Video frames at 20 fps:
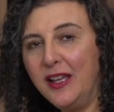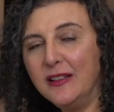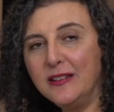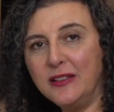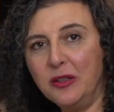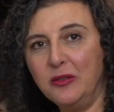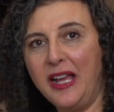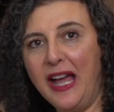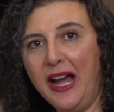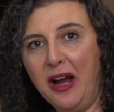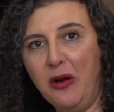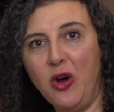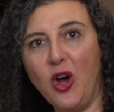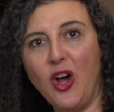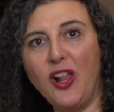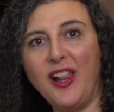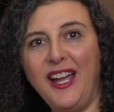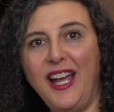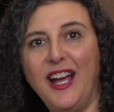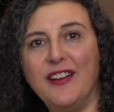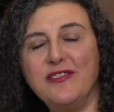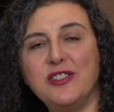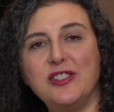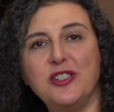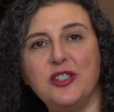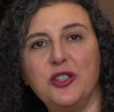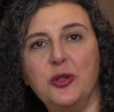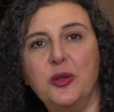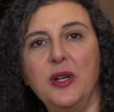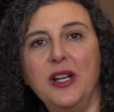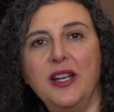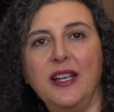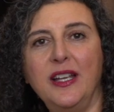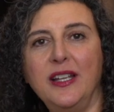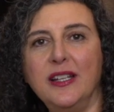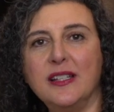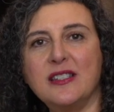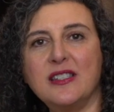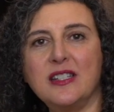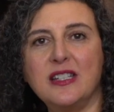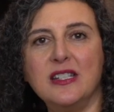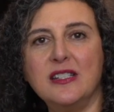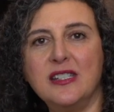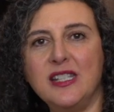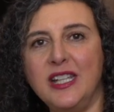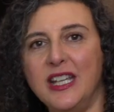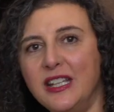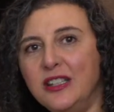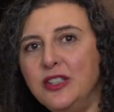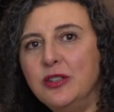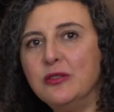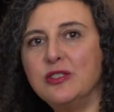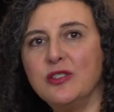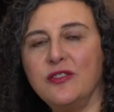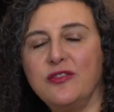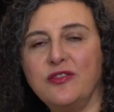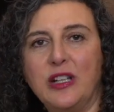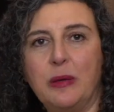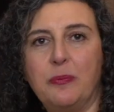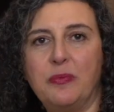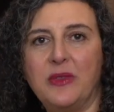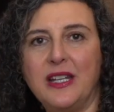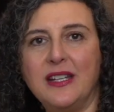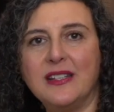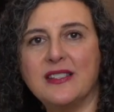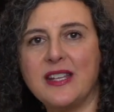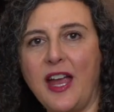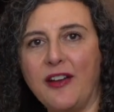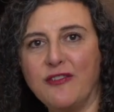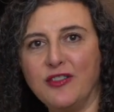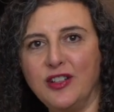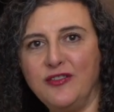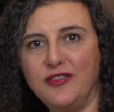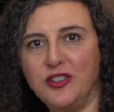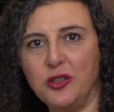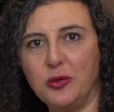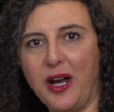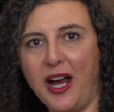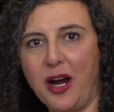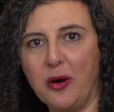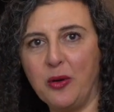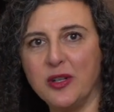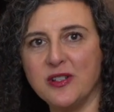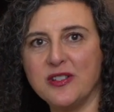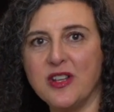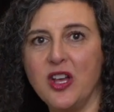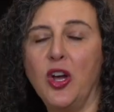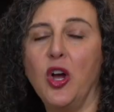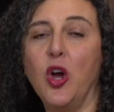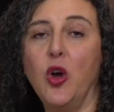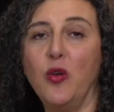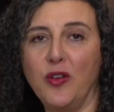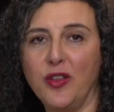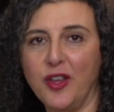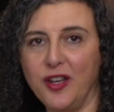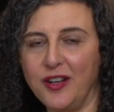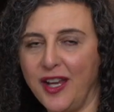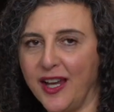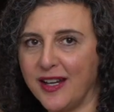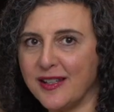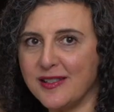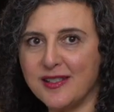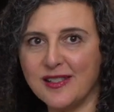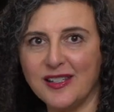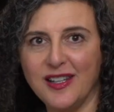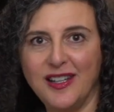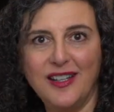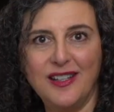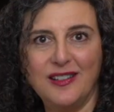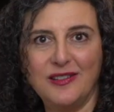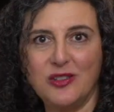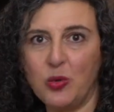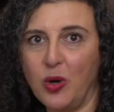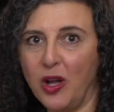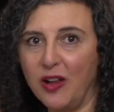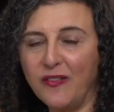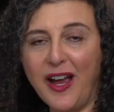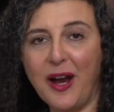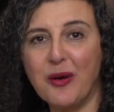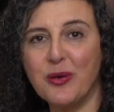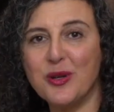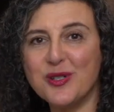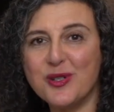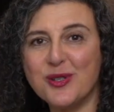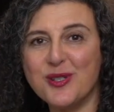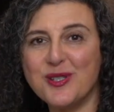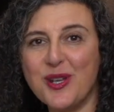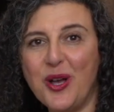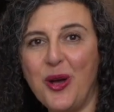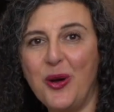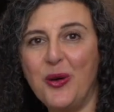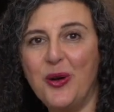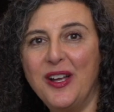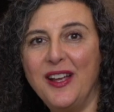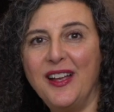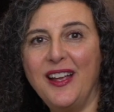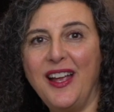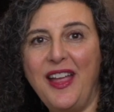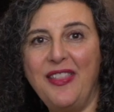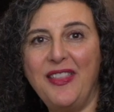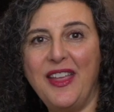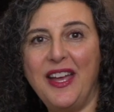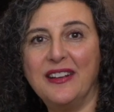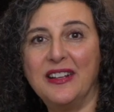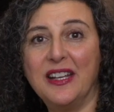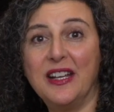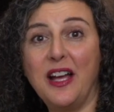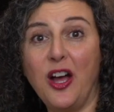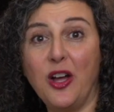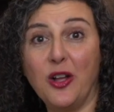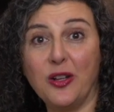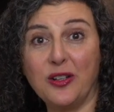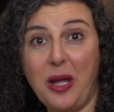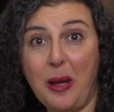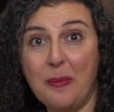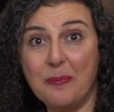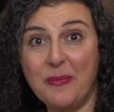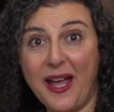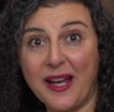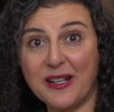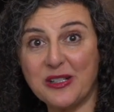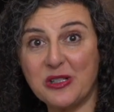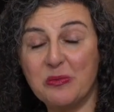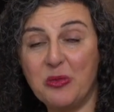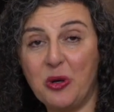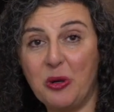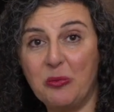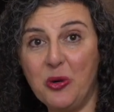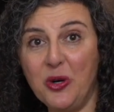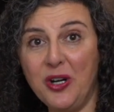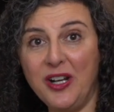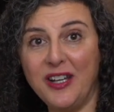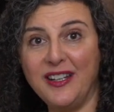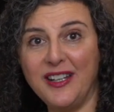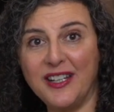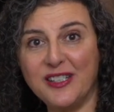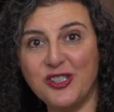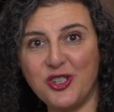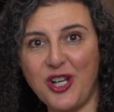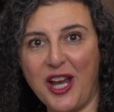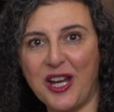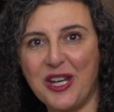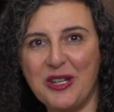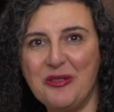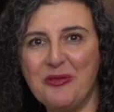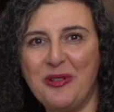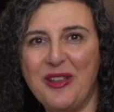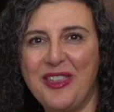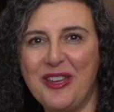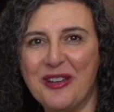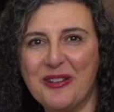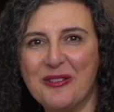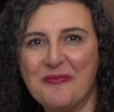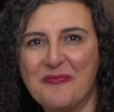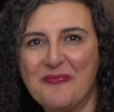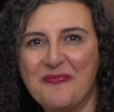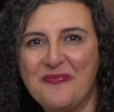So now all I have to do is continue to flip these every few hours over the next 12 hours or so, and then I'll come back tomorrow morning and check in with you.